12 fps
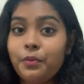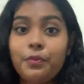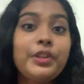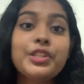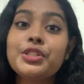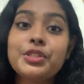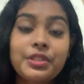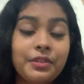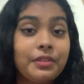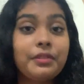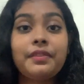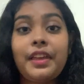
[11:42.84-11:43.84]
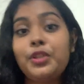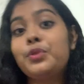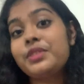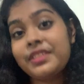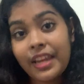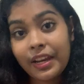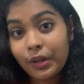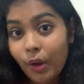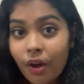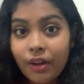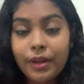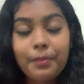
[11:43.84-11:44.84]
wished that you stayed
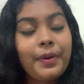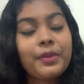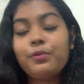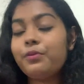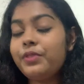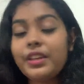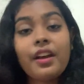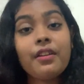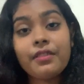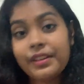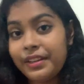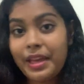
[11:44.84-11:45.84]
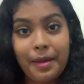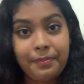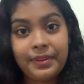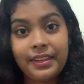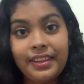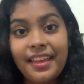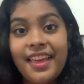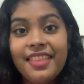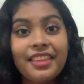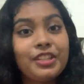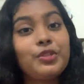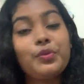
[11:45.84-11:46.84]
longer, but we are really happy
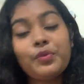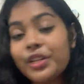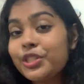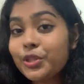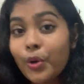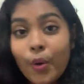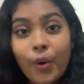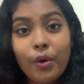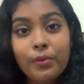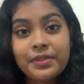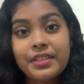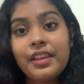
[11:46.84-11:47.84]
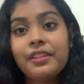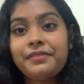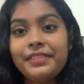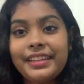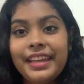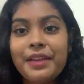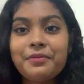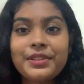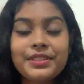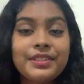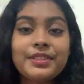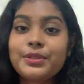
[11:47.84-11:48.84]
that you reached home safely, and we're
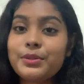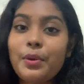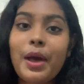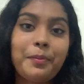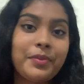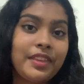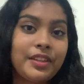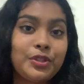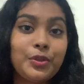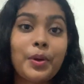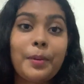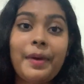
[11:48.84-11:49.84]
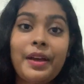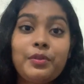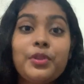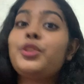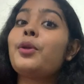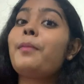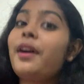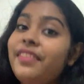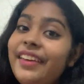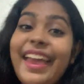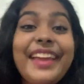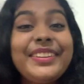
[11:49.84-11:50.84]
just so happy that you are back with your
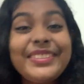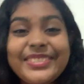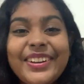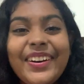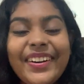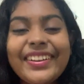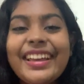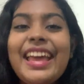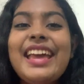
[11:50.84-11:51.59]
mother and your dog.